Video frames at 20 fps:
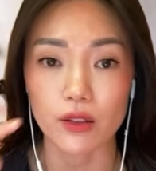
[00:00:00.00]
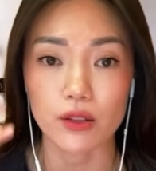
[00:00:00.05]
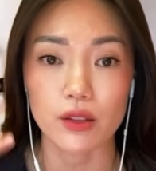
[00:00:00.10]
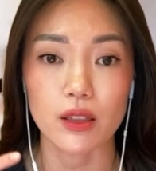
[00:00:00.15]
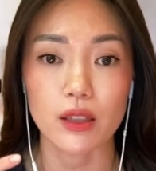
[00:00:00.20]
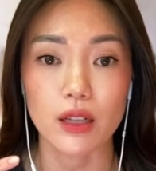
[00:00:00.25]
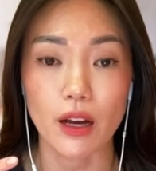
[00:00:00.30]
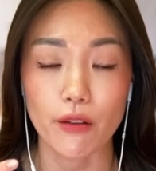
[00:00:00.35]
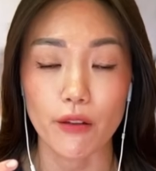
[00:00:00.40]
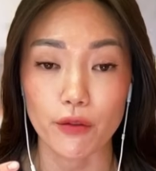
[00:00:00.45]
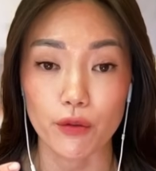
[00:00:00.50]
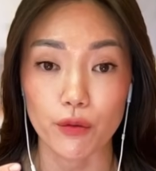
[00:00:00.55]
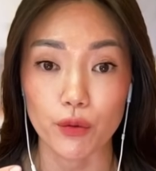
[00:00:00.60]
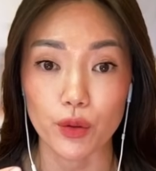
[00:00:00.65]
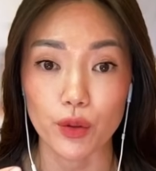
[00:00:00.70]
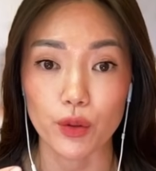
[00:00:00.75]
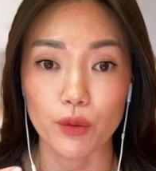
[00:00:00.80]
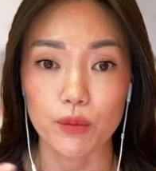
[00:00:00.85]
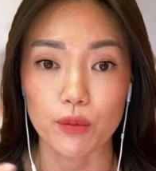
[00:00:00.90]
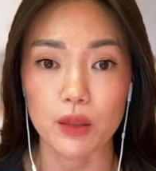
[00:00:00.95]
enough
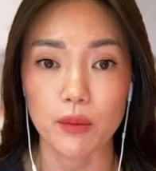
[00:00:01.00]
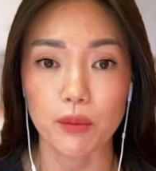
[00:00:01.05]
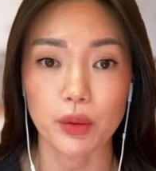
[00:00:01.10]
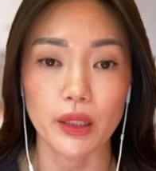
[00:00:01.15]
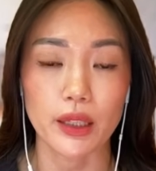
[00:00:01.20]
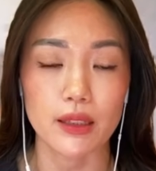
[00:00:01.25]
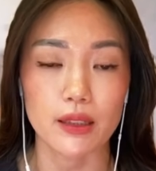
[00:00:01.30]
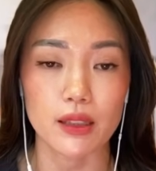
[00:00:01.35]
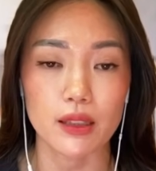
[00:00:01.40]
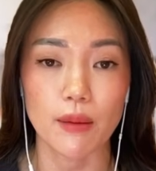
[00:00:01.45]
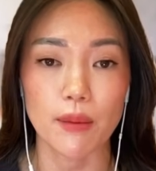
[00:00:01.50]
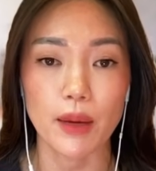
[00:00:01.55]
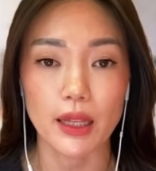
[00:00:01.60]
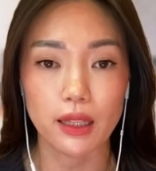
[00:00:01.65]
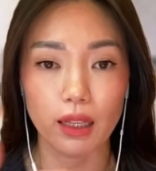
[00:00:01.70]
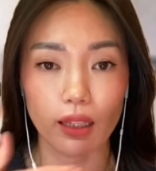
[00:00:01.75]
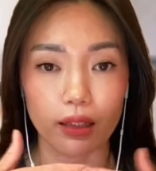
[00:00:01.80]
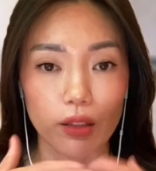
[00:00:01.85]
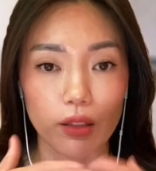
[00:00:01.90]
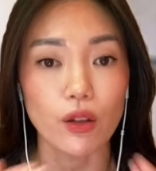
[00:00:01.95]
room to place them and
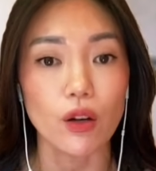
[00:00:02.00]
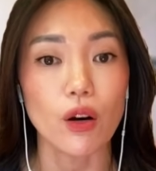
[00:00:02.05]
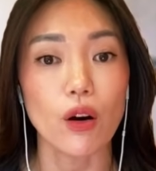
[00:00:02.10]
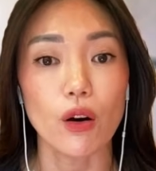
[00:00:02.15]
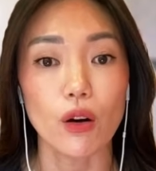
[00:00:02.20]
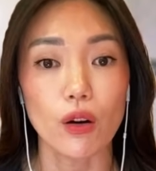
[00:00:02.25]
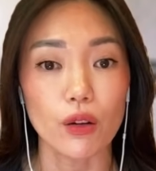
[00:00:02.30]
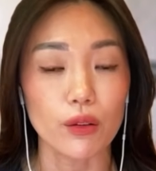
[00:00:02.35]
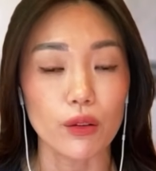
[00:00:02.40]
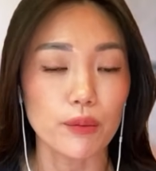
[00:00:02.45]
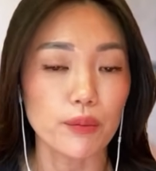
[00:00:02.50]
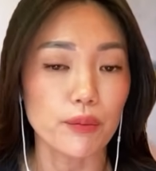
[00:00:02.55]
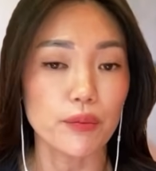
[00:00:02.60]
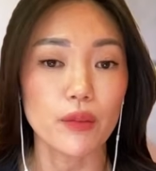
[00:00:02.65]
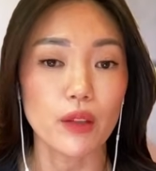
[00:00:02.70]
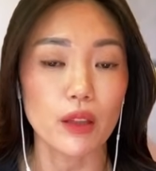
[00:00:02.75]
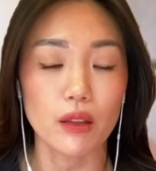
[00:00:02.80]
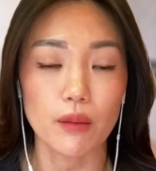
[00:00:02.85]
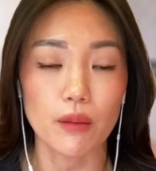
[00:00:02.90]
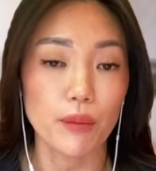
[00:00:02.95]
that they'll all
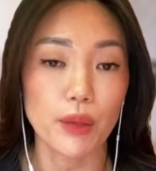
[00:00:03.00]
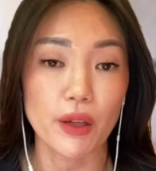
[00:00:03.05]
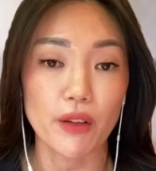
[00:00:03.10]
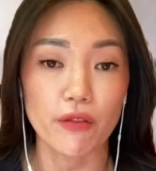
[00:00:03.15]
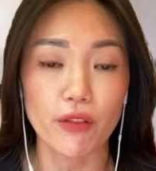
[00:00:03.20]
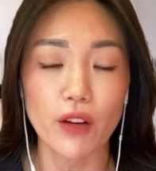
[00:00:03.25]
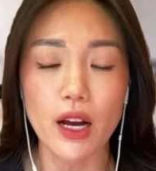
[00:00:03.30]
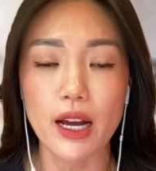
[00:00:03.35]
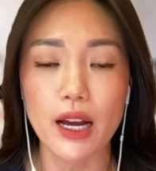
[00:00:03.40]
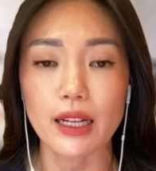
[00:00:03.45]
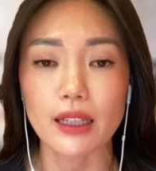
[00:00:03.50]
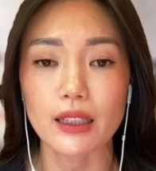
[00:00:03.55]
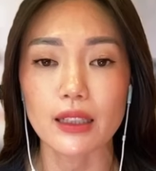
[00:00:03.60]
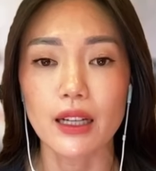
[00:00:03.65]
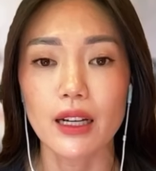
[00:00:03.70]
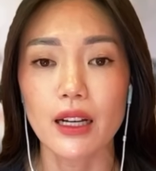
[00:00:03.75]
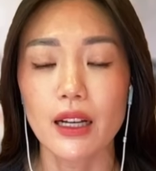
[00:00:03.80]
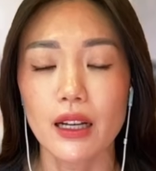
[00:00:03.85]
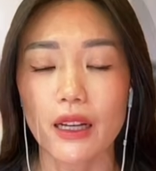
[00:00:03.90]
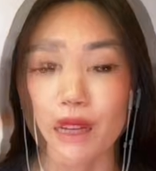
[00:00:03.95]
be fine.
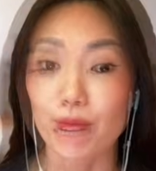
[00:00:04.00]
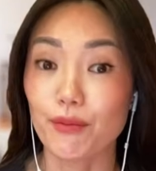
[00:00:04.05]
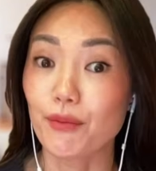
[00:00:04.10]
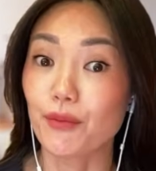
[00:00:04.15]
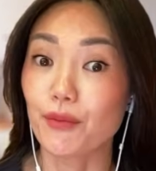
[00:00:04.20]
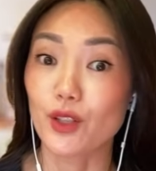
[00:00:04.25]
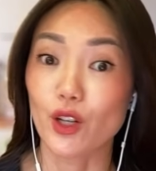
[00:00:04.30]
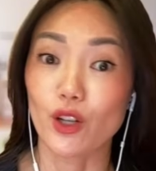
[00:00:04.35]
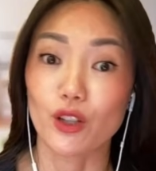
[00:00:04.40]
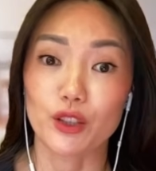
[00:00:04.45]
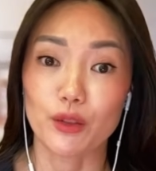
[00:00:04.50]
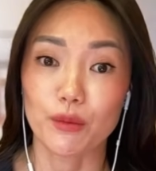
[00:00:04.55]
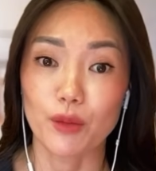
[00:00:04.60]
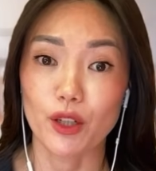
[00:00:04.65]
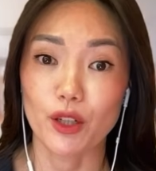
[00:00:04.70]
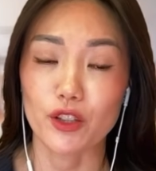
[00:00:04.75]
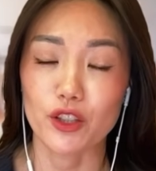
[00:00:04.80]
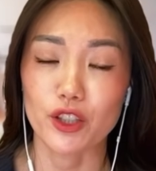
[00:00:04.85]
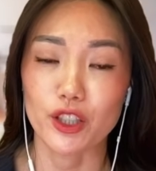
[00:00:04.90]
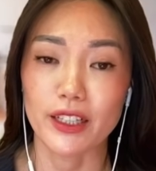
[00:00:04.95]
Dr.
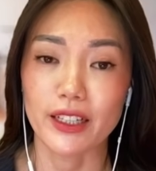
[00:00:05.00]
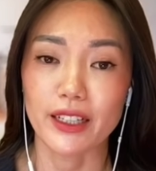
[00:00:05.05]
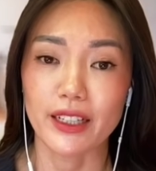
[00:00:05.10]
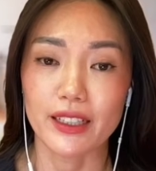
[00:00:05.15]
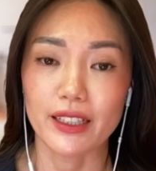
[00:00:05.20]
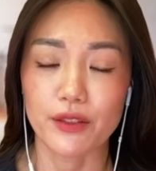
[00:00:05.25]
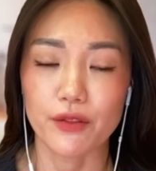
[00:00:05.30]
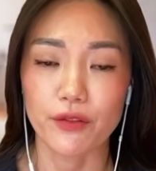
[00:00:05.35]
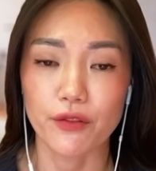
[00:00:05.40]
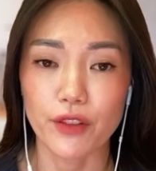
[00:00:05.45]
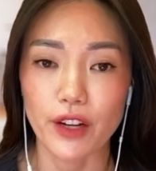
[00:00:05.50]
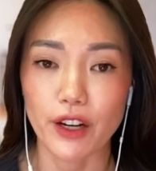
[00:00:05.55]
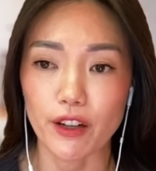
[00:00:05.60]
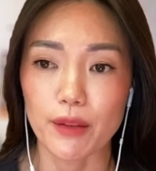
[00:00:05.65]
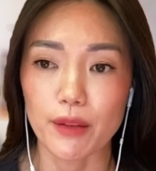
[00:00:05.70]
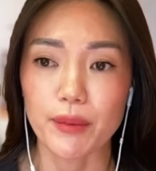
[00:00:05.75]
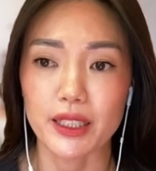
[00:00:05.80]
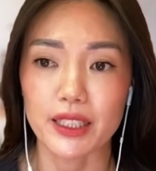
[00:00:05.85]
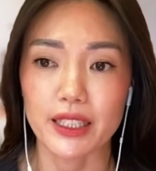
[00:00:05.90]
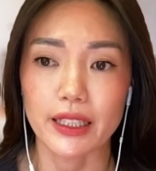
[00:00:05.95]
Marashi is
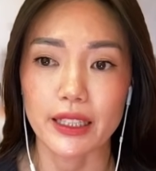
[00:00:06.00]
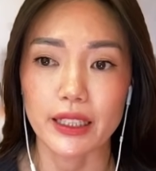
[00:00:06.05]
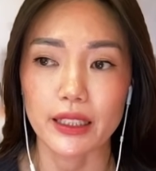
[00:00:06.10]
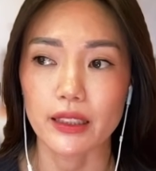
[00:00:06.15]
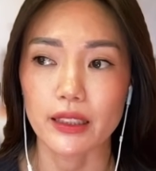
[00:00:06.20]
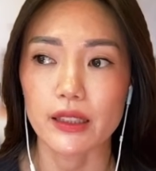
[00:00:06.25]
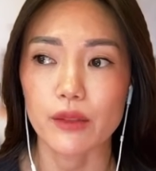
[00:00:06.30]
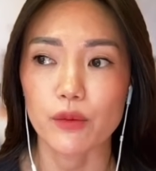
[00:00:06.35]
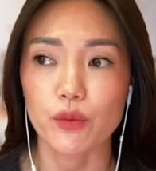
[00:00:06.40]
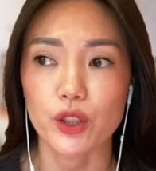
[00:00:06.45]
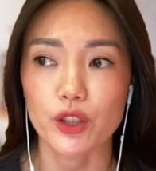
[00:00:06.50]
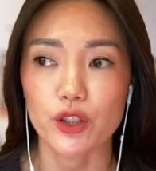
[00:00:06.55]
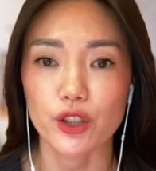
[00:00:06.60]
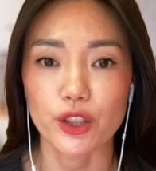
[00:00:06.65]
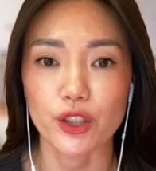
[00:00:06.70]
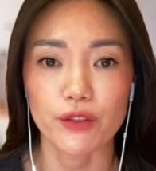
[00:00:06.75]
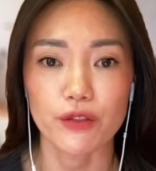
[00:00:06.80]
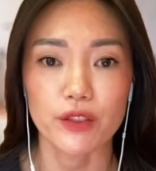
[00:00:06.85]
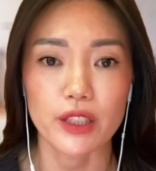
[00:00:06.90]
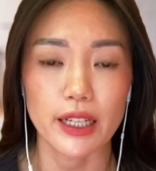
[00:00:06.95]
very meticulous. What
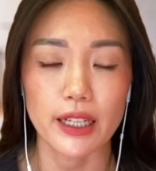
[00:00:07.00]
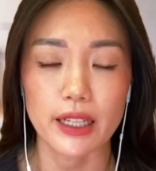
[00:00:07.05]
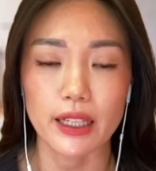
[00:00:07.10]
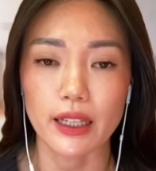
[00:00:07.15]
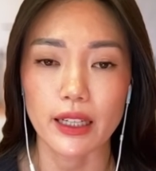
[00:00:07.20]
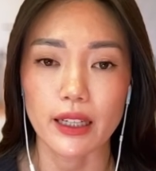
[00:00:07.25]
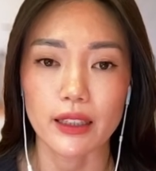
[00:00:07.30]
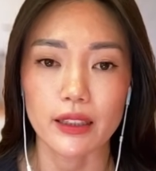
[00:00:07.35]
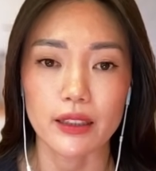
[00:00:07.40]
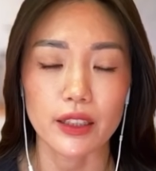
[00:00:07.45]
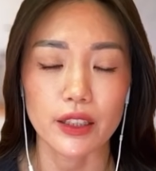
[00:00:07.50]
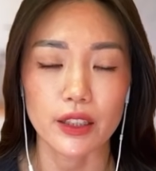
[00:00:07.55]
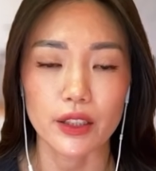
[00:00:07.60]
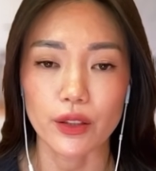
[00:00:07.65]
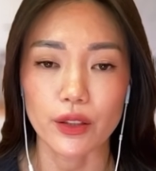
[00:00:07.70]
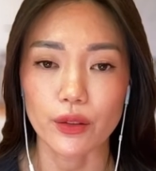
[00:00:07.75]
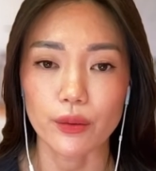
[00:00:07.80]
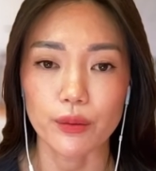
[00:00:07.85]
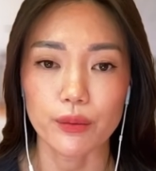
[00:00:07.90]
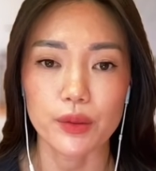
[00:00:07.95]
should have taken,
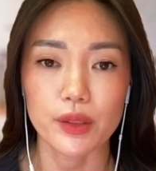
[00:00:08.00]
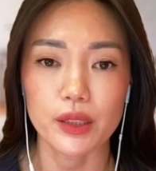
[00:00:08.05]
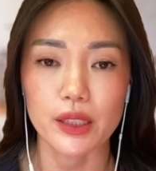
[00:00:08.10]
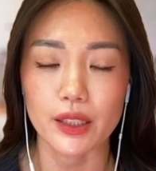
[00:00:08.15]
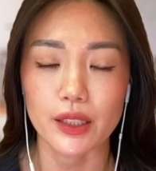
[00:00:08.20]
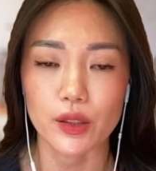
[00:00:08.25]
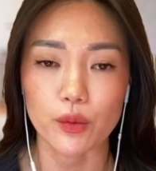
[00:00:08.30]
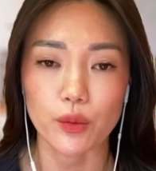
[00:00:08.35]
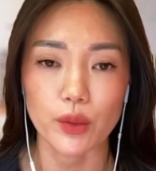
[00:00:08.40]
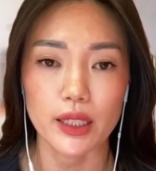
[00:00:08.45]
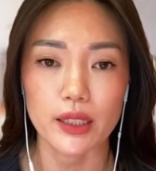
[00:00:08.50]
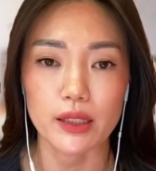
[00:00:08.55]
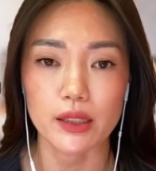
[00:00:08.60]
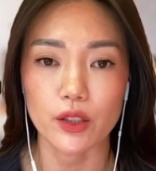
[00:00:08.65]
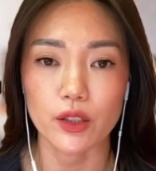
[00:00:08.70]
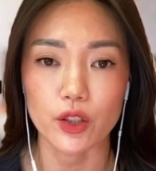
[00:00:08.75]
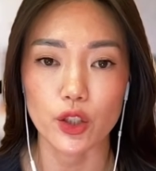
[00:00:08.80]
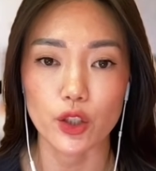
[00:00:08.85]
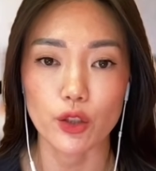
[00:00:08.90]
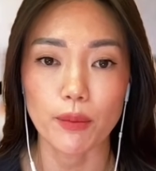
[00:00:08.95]
6 weeks
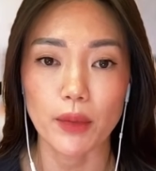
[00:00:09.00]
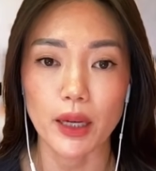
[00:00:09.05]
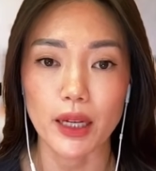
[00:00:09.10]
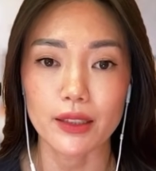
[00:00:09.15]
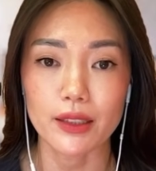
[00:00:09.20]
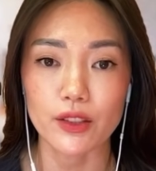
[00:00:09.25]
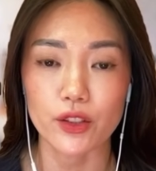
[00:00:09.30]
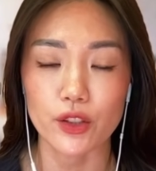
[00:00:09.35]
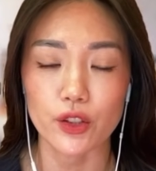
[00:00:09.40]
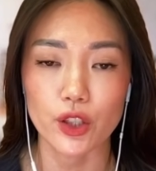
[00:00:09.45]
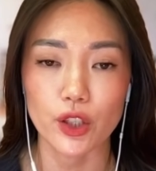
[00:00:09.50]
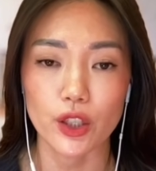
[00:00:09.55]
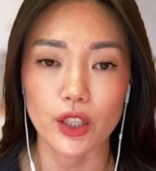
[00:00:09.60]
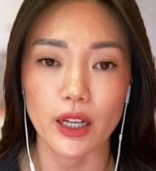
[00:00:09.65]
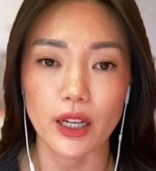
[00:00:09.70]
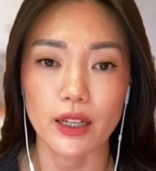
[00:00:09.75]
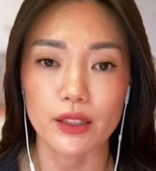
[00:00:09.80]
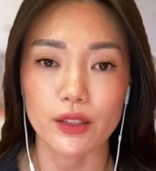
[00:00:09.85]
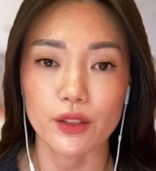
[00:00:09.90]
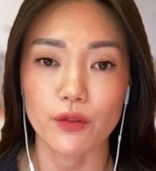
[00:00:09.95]
to 2 months took
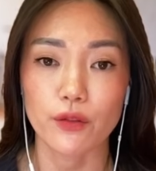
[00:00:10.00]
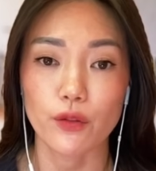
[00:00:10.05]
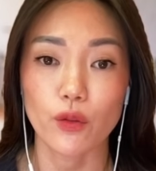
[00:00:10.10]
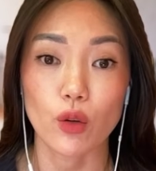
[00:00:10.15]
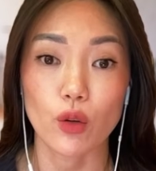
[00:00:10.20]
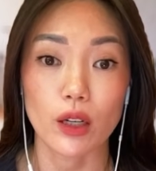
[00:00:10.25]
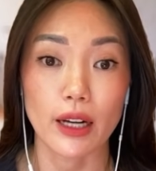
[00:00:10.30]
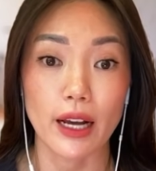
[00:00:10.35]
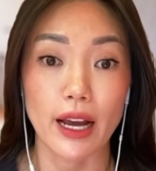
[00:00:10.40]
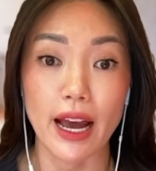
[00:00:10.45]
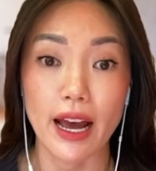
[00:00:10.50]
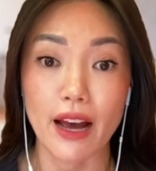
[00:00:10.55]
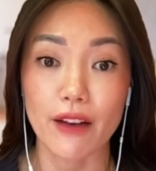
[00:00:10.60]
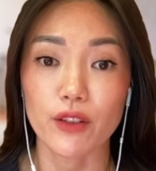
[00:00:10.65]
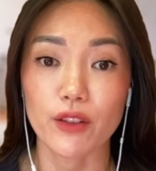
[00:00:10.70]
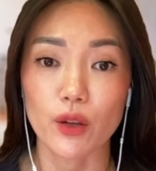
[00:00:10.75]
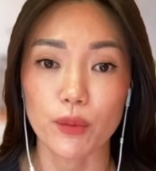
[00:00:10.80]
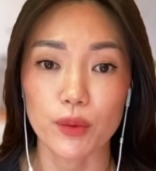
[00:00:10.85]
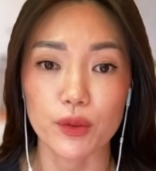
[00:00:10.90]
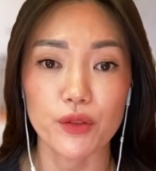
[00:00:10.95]
us 4.5,
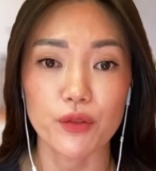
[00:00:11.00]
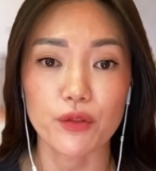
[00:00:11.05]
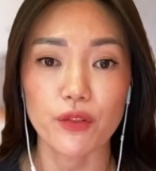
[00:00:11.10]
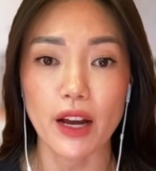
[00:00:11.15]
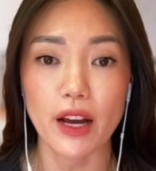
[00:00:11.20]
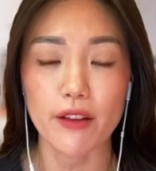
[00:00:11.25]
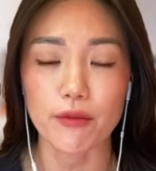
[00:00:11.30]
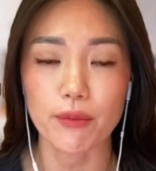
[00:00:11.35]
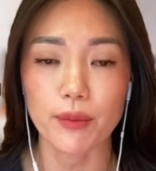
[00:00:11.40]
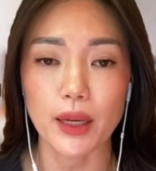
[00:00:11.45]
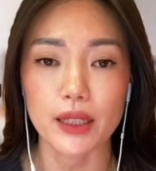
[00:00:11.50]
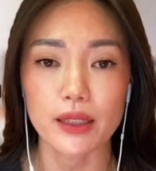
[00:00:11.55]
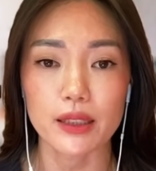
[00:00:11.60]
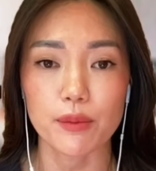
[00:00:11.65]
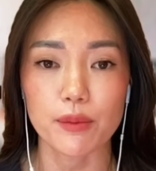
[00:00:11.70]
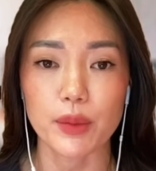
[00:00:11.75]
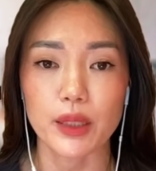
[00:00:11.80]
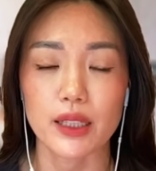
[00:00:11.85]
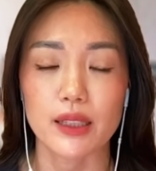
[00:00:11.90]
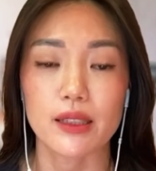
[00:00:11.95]
almost 5 months,
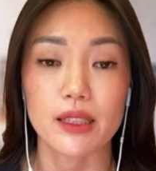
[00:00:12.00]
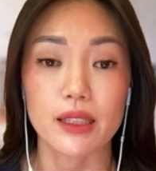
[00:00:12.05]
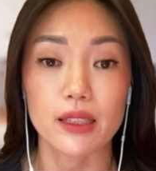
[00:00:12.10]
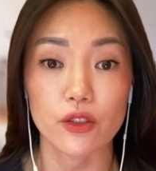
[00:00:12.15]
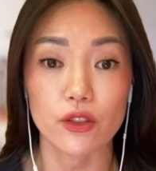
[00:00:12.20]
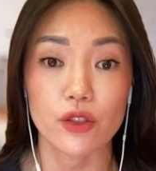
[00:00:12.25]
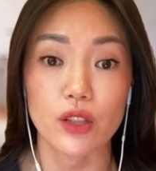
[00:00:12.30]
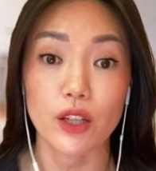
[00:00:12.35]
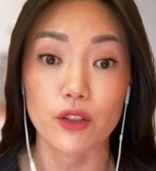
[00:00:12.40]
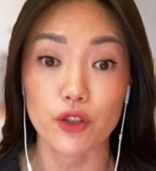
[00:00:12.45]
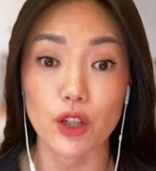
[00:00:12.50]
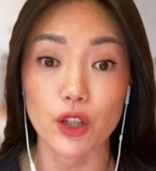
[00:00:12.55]
because he's such a